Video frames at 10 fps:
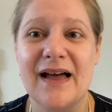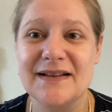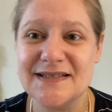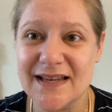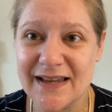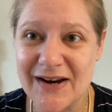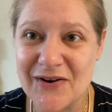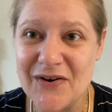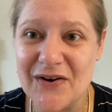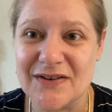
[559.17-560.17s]
Take
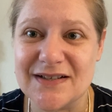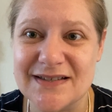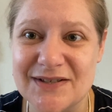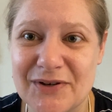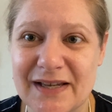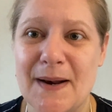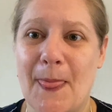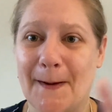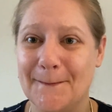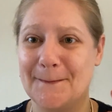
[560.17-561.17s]
care until I see you again.
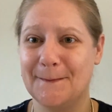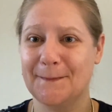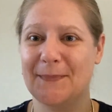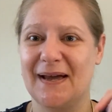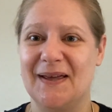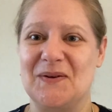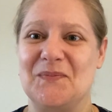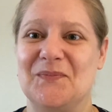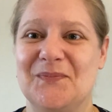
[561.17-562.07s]
Bye.